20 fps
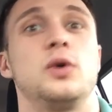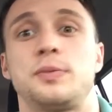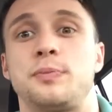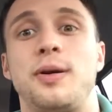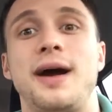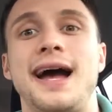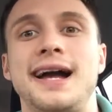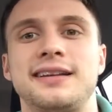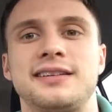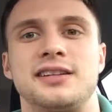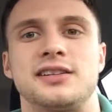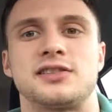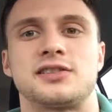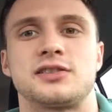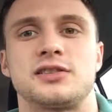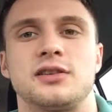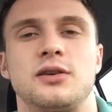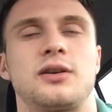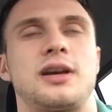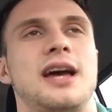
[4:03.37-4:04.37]

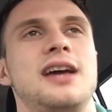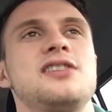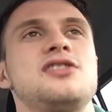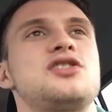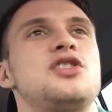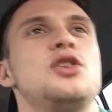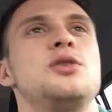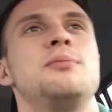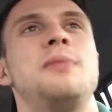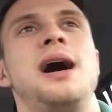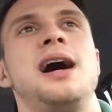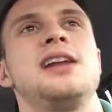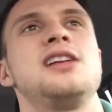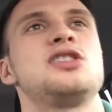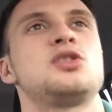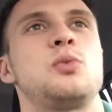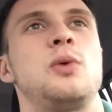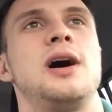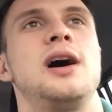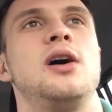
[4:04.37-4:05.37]
practice, okay? So you might
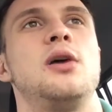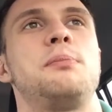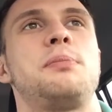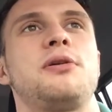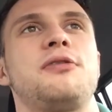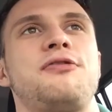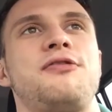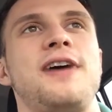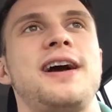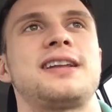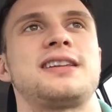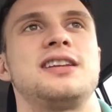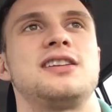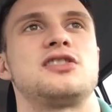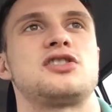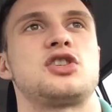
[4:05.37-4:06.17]
as well perfect it.